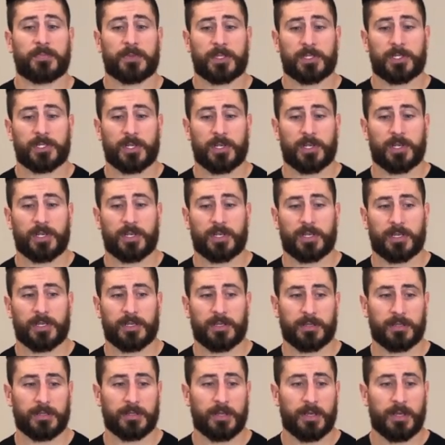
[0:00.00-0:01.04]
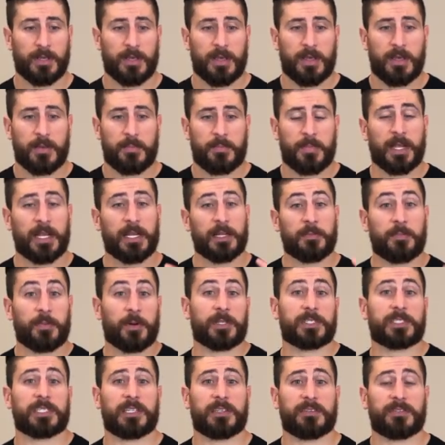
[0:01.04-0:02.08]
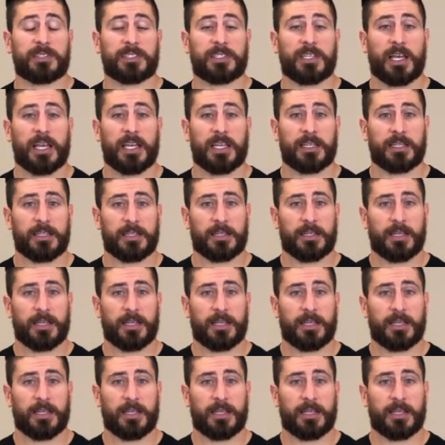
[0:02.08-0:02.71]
so you can be in a positive state,